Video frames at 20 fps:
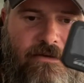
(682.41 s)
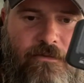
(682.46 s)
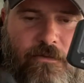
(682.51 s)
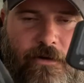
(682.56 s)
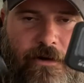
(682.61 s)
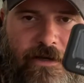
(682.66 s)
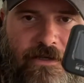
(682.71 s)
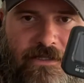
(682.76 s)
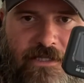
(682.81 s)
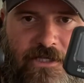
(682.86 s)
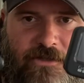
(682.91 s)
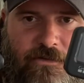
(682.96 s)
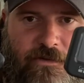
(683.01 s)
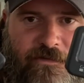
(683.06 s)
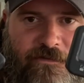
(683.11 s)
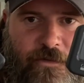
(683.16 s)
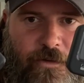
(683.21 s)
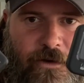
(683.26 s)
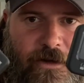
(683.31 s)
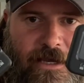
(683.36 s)
whereas this was
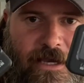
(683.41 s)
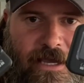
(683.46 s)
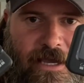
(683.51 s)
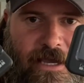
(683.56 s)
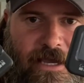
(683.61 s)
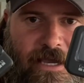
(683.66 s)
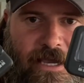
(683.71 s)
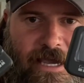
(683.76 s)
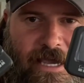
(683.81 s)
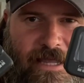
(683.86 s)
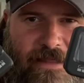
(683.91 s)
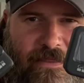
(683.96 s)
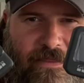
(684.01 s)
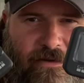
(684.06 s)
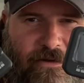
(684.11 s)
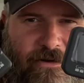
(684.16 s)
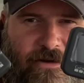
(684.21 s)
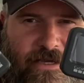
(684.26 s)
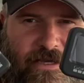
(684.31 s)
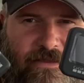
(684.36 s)
4K at
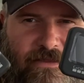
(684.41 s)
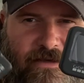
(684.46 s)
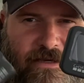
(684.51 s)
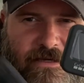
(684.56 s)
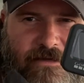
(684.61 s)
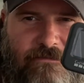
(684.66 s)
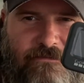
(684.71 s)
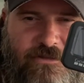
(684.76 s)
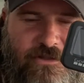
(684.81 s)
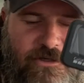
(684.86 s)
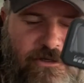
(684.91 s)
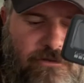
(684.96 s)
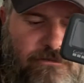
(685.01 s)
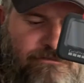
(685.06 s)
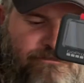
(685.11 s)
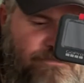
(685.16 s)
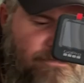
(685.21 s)
30, I think. So,